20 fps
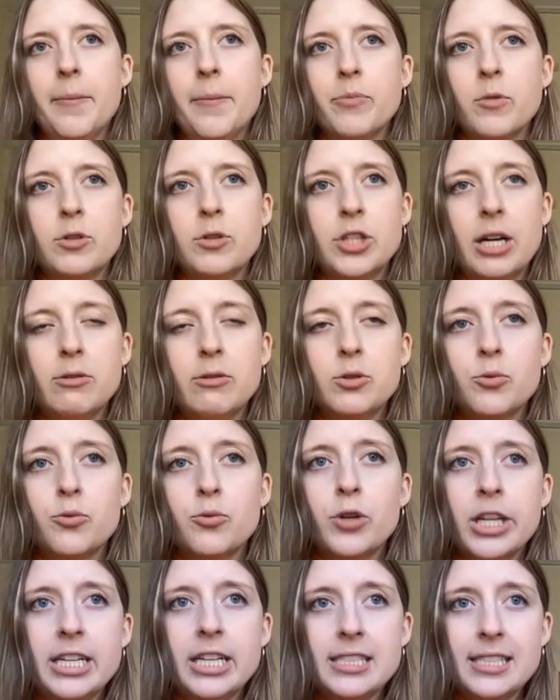which I was
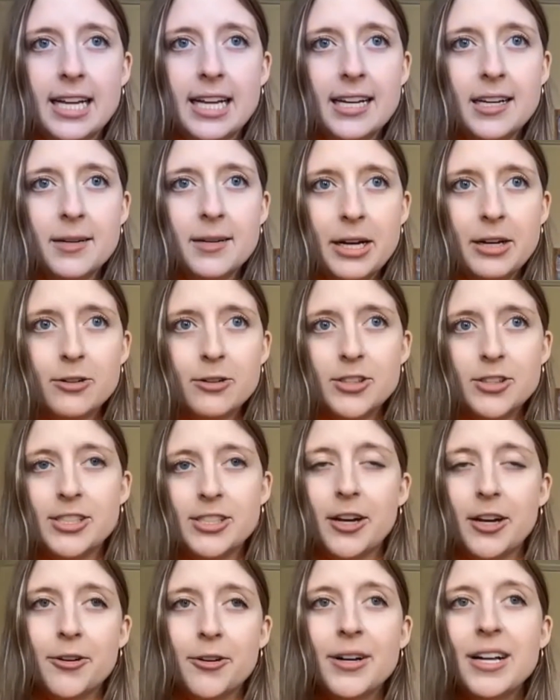really excited about.
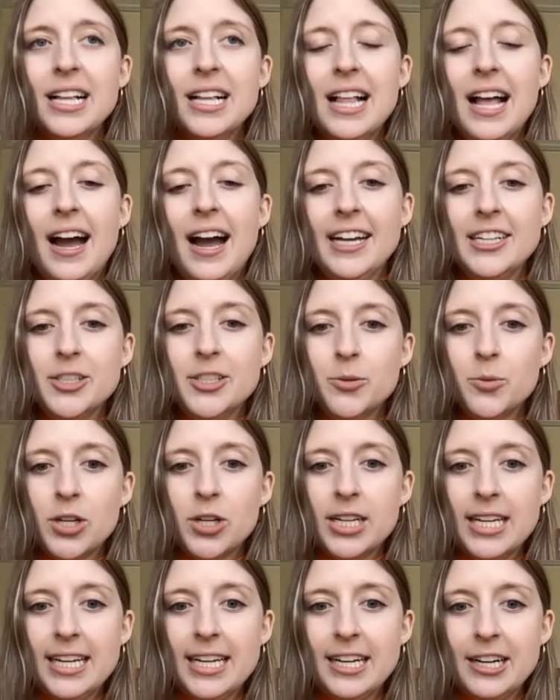So I do work
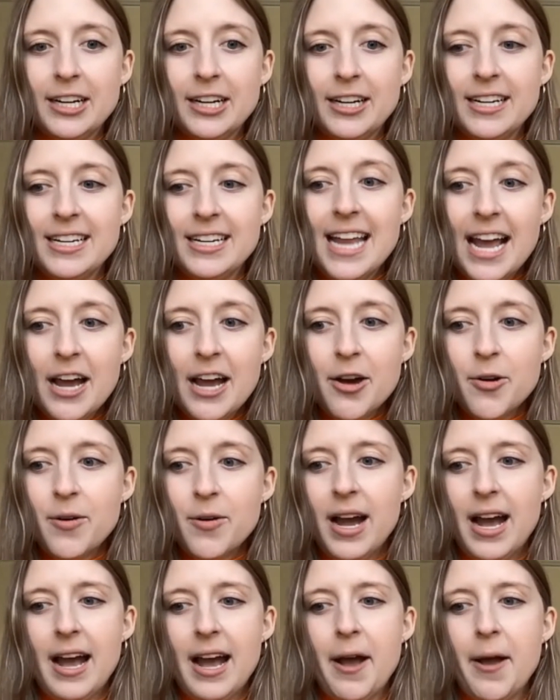here now.
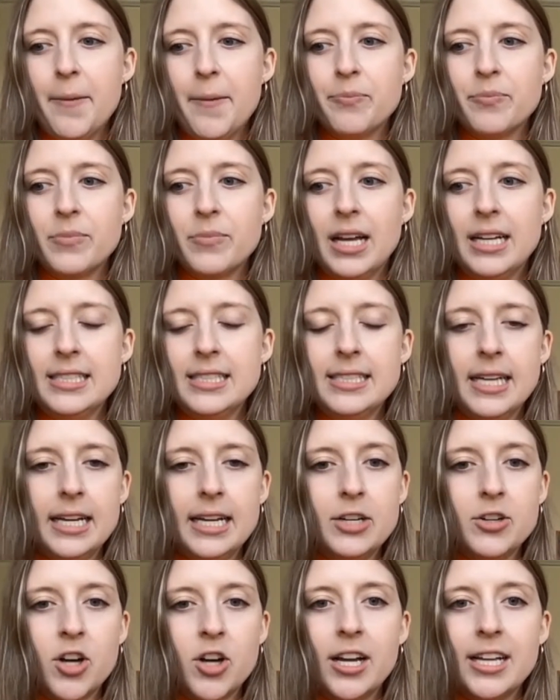I
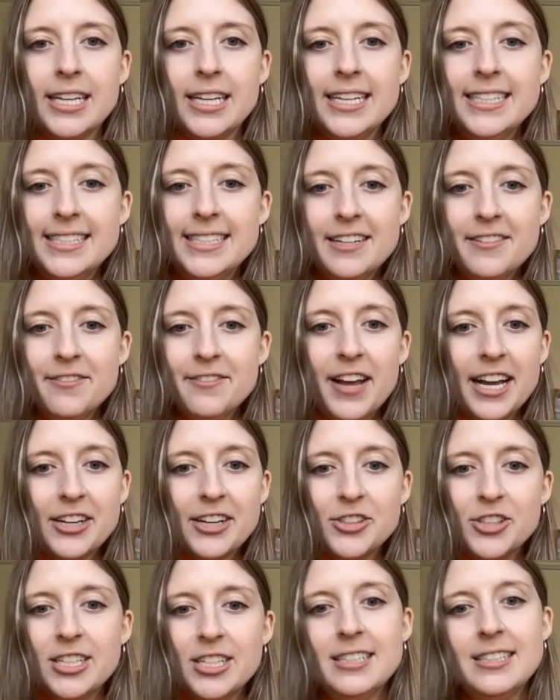study chronic yeast
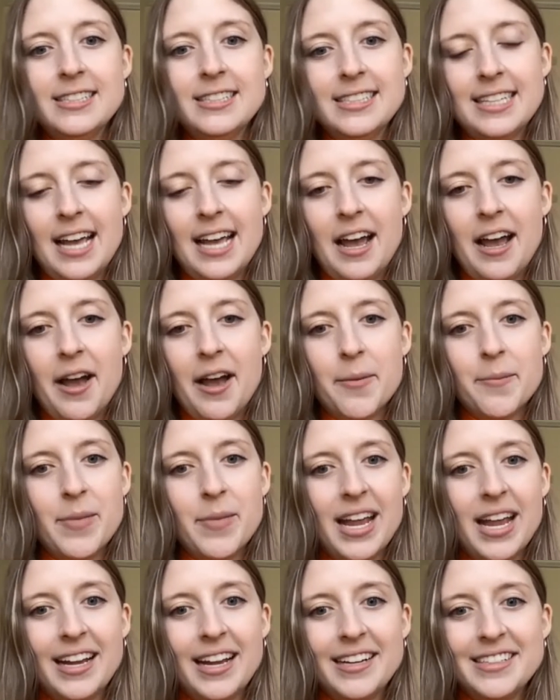infections,
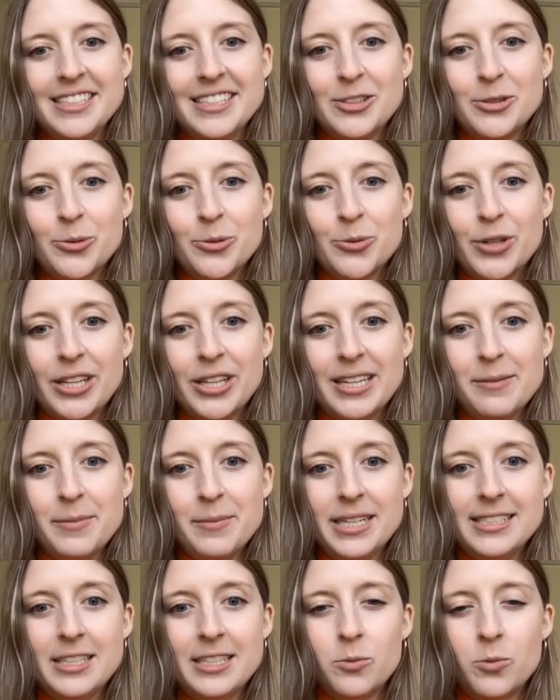and it's really
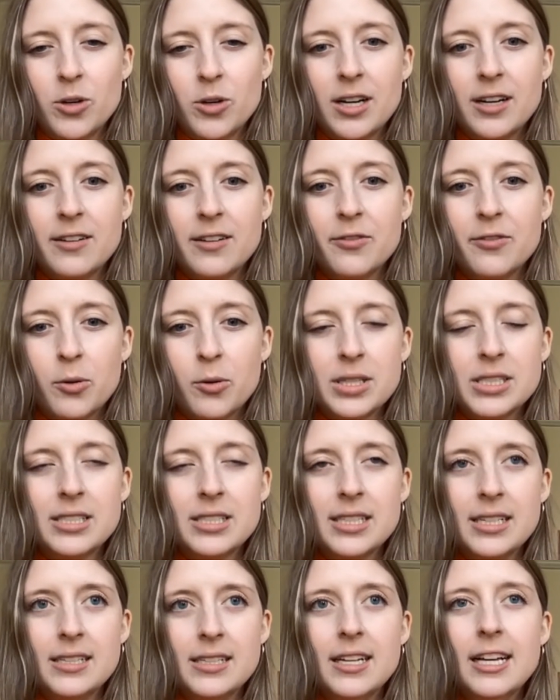amazing work
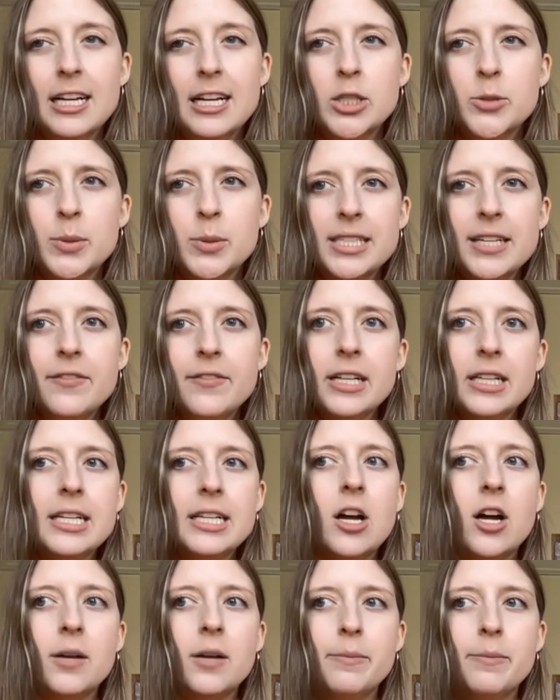focusing specifically
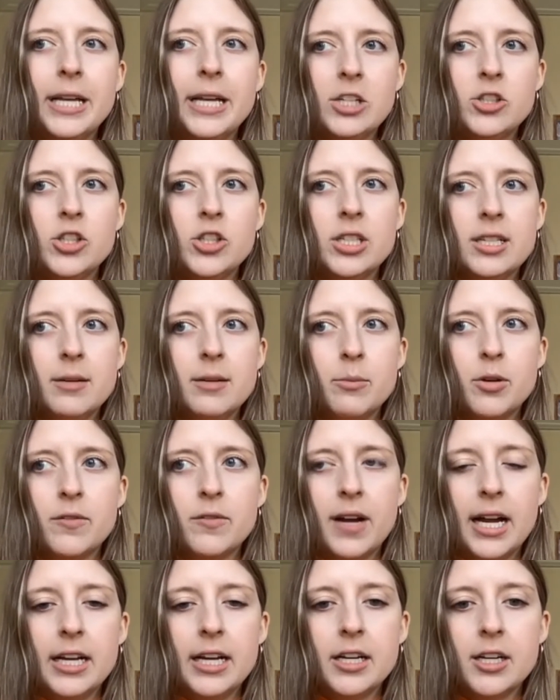on patient and
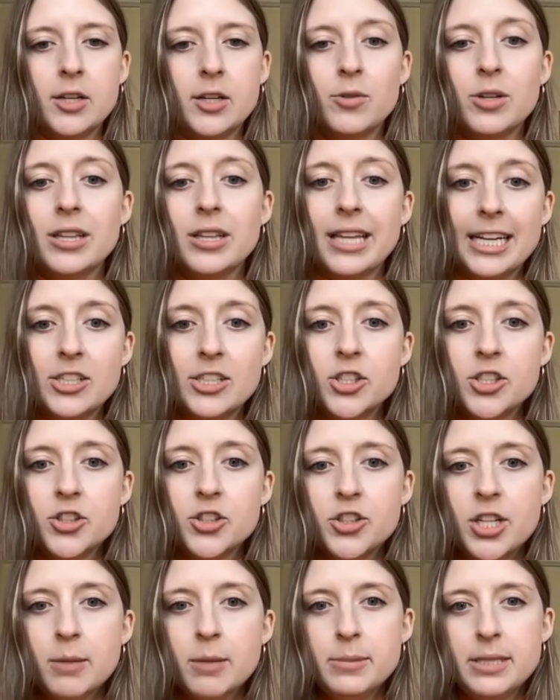provider
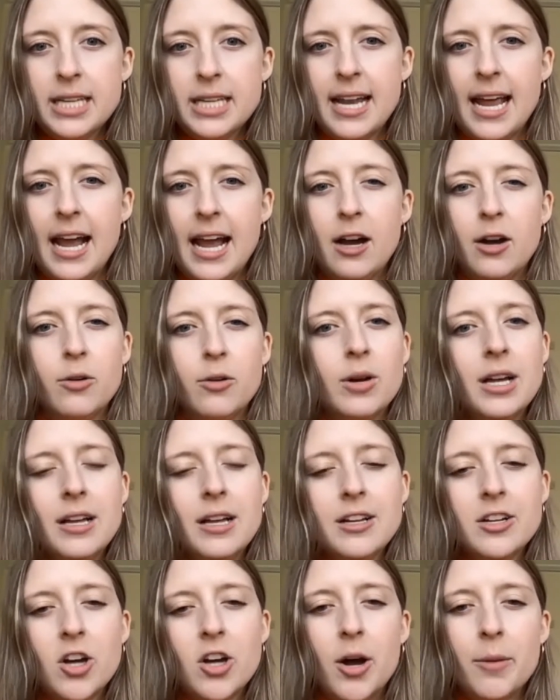relationships and how
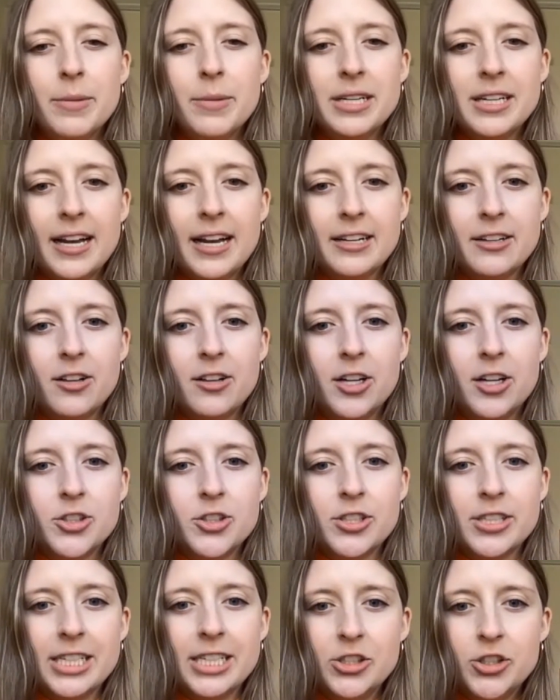common
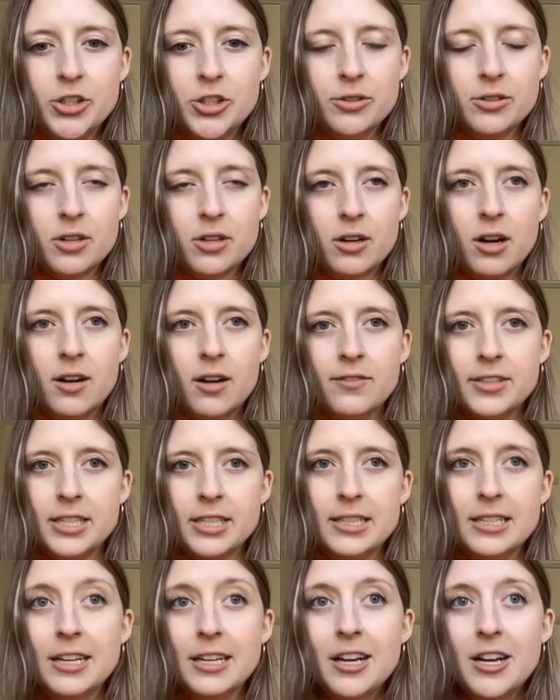gynecological issues are
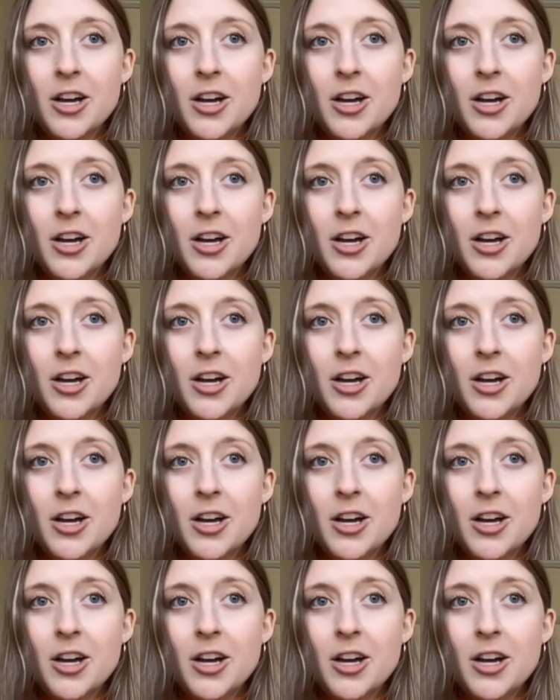often